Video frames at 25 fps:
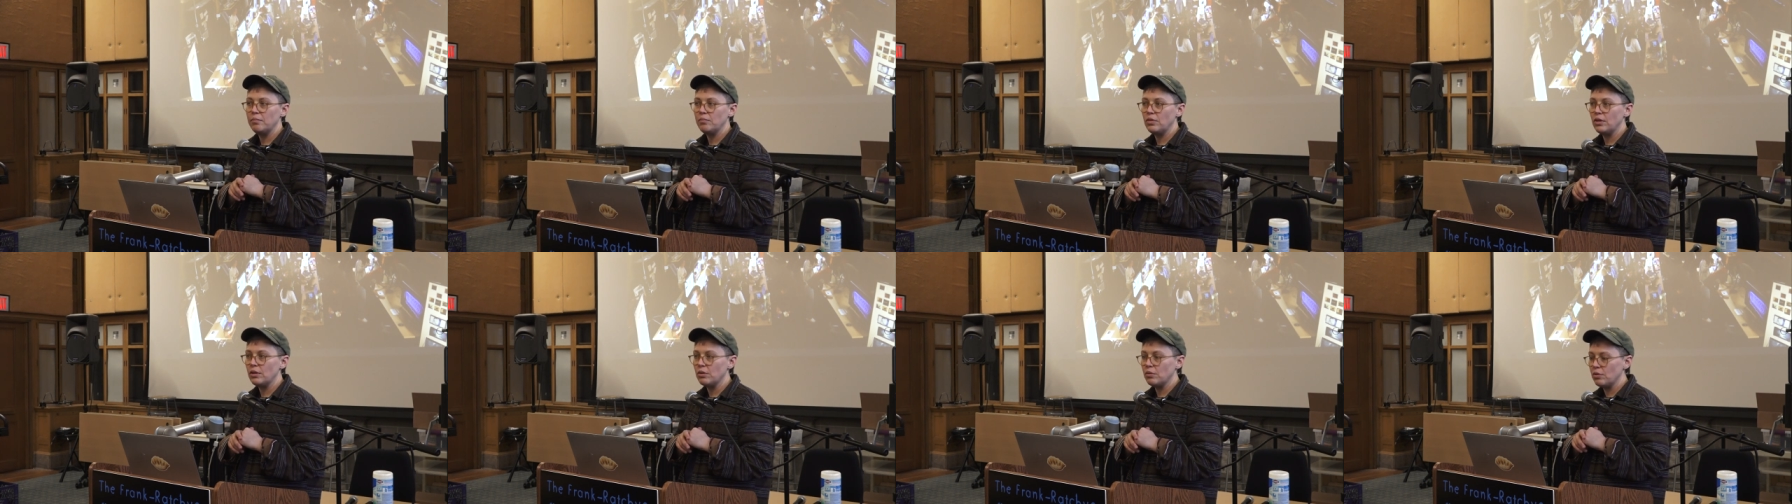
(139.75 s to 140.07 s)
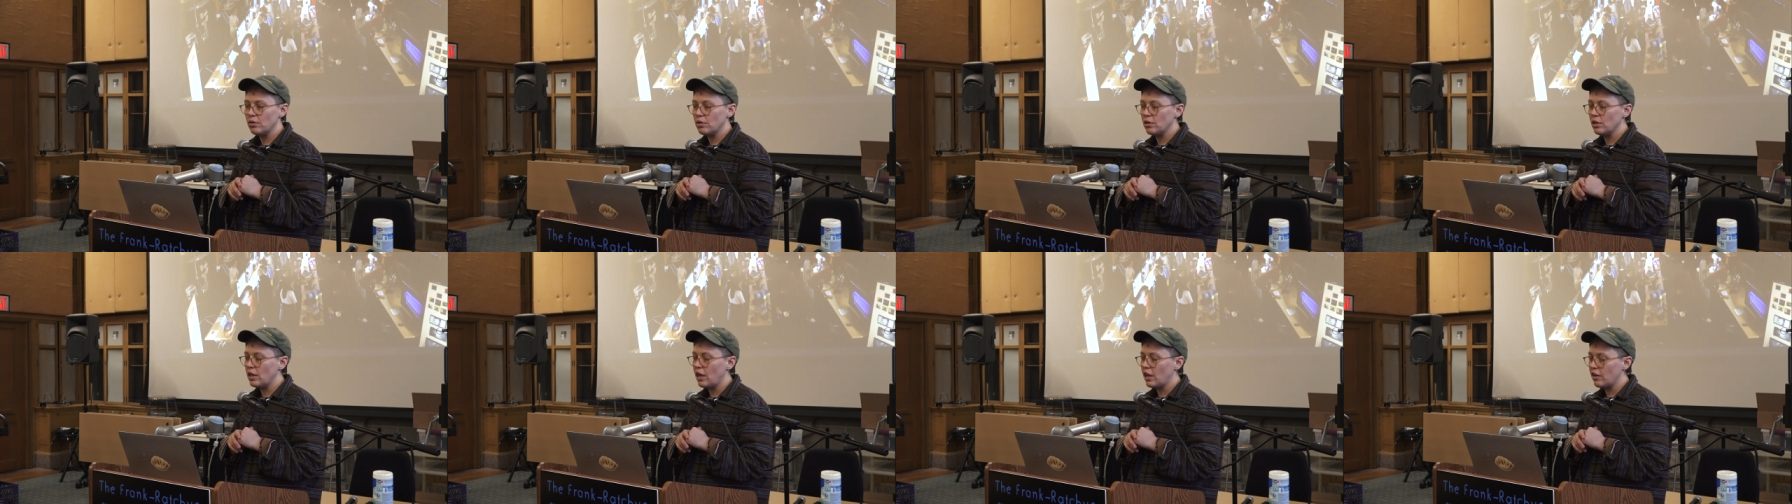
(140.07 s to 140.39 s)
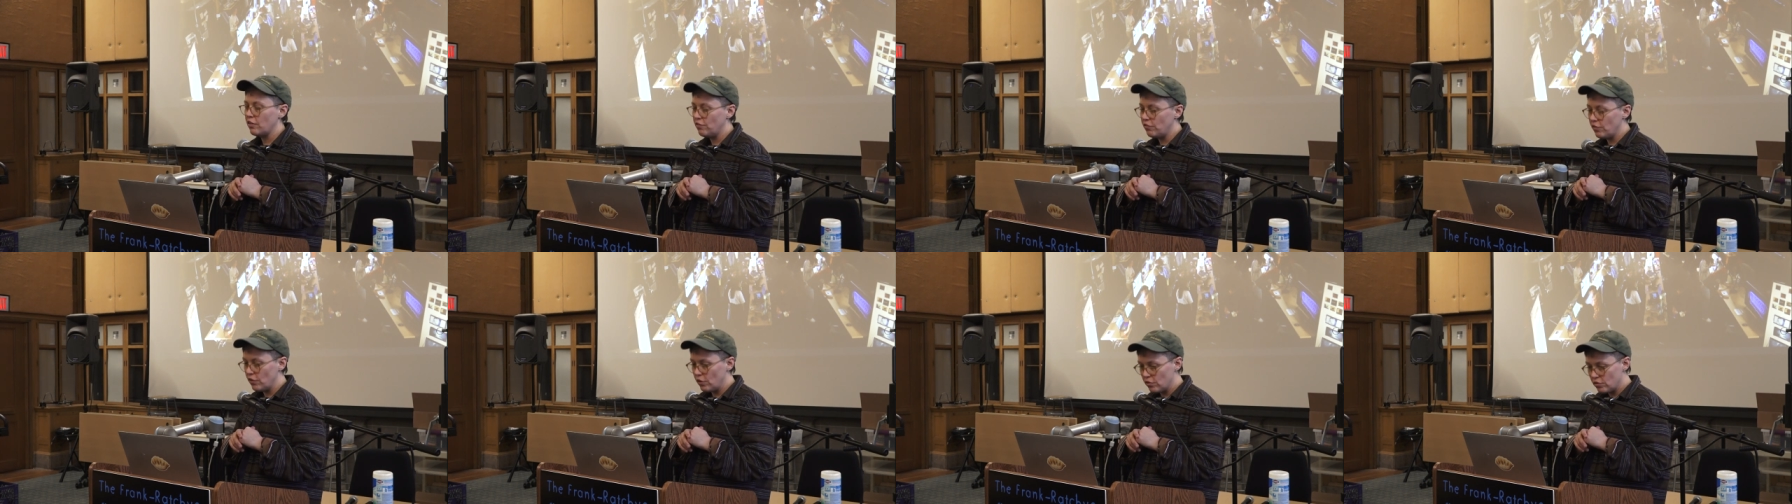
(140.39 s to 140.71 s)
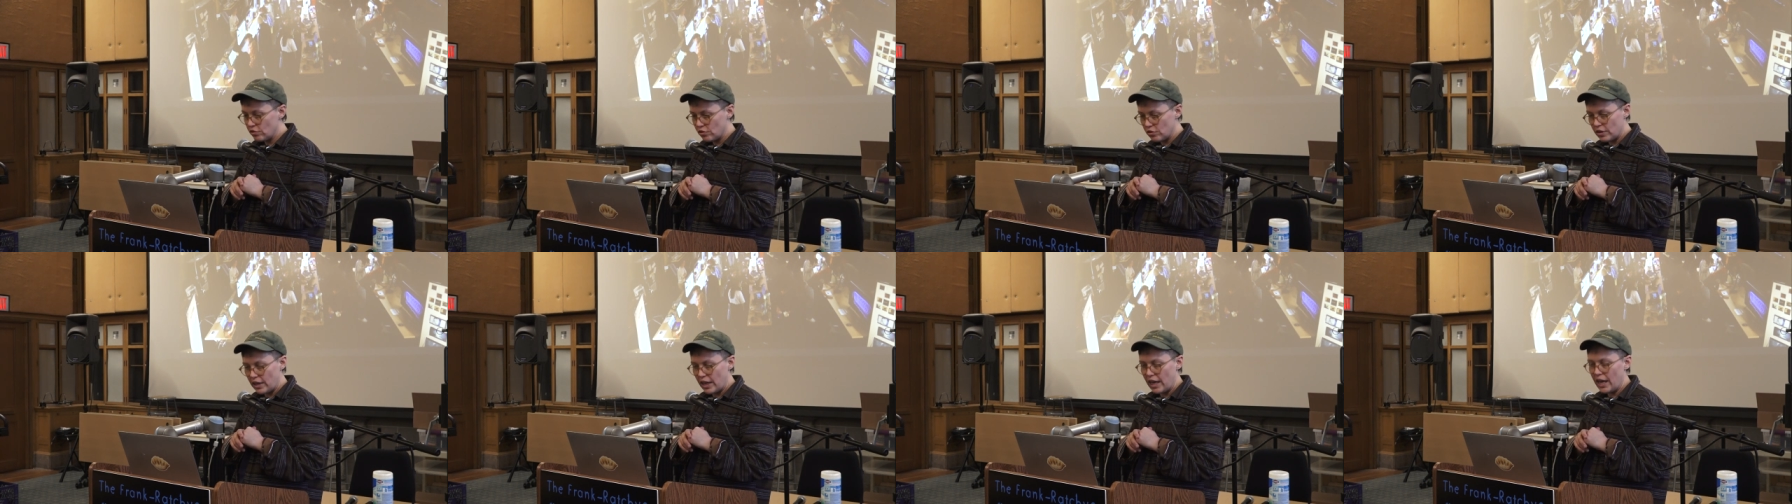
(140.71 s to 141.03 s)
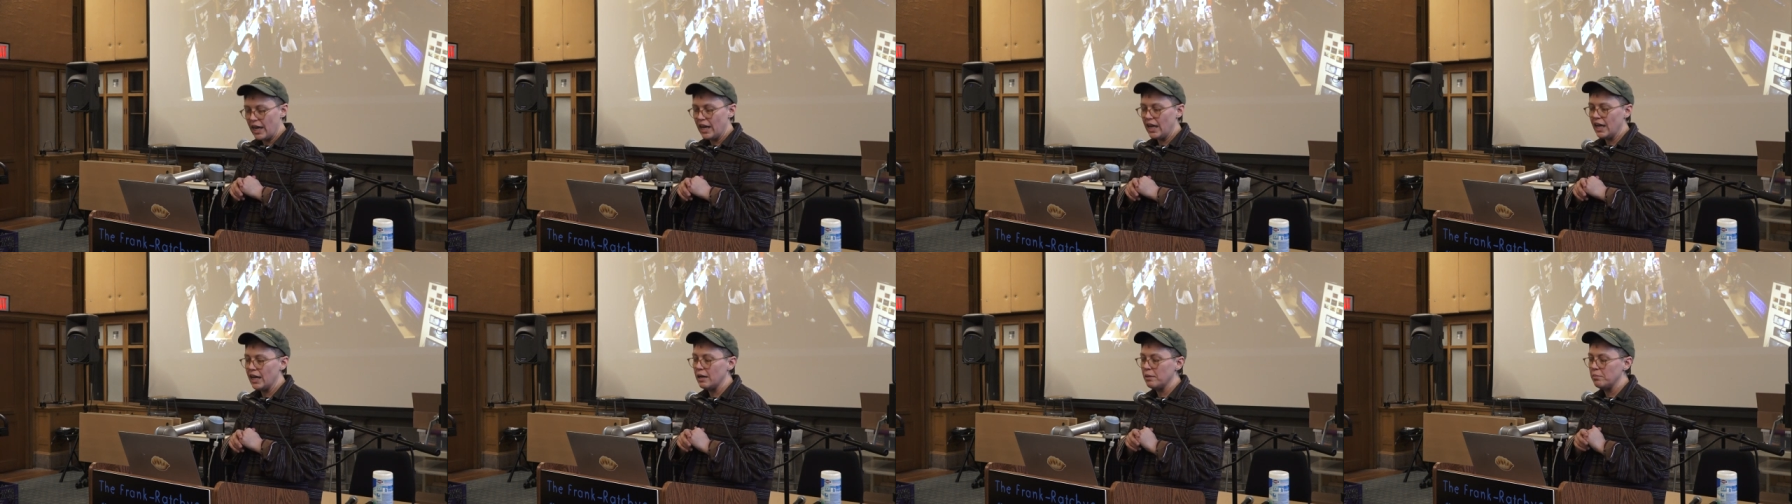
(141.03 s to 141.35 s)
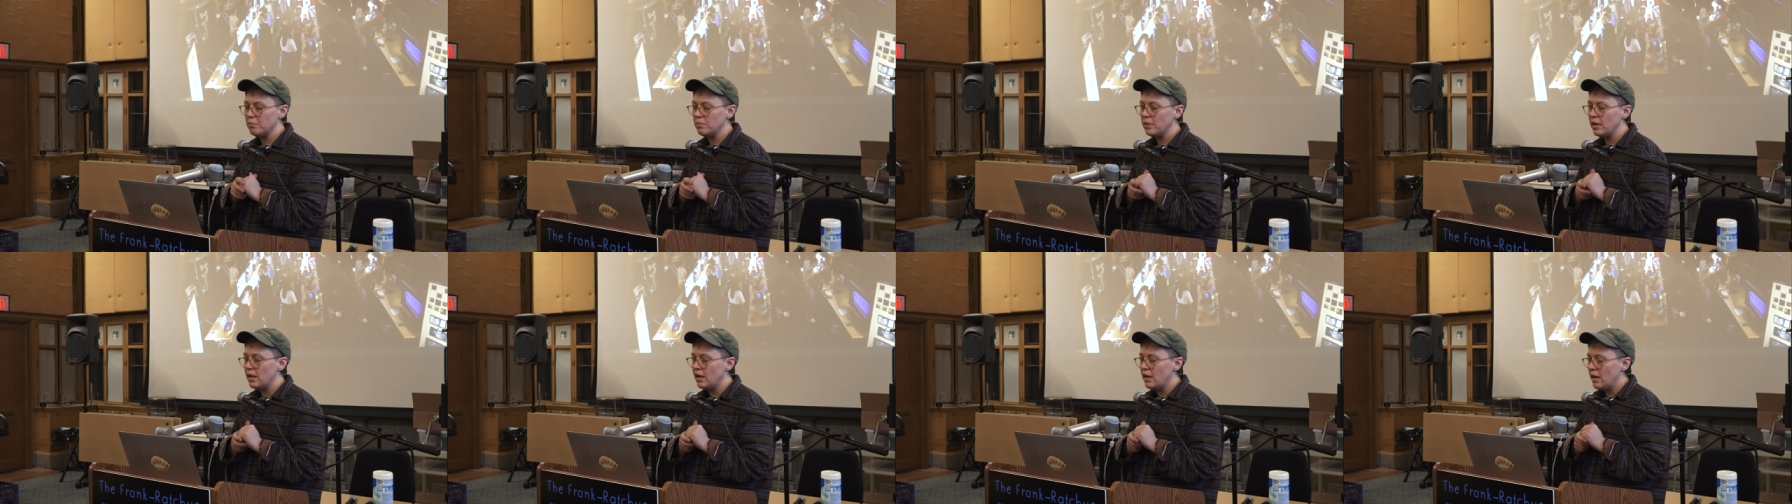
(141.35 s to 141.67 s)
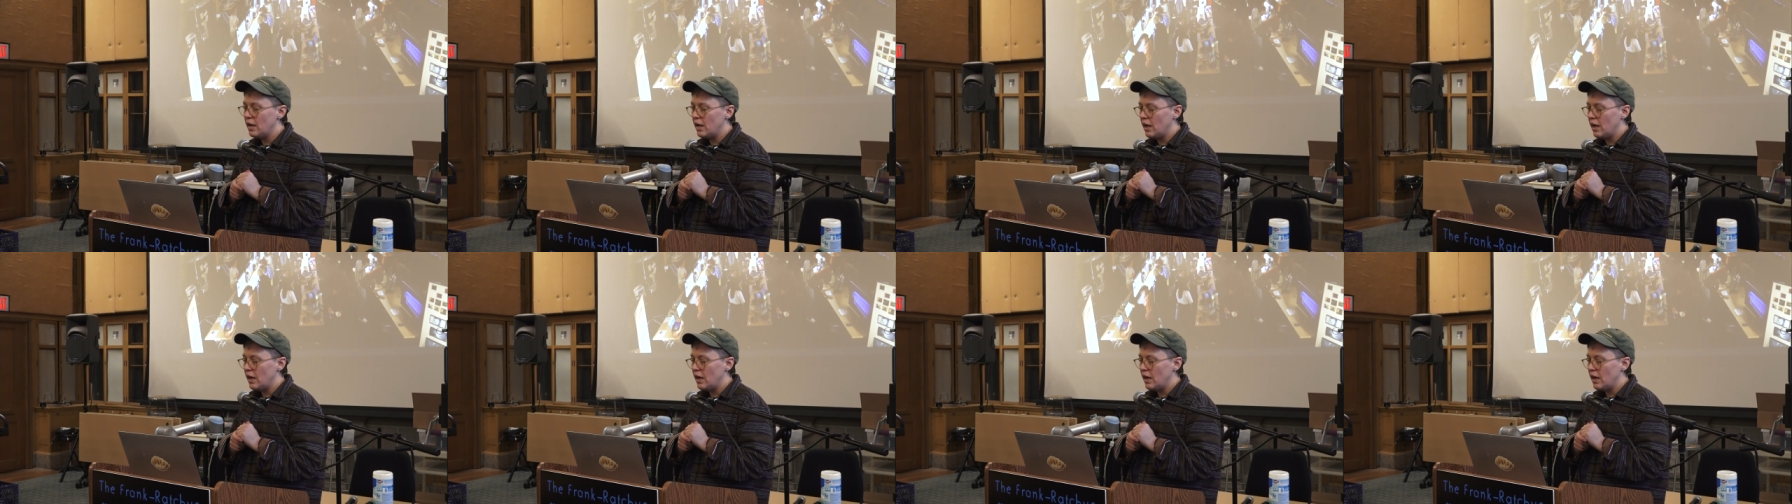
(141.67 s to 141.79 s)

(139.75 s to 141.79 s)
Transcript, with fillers: There were a lot of folks who came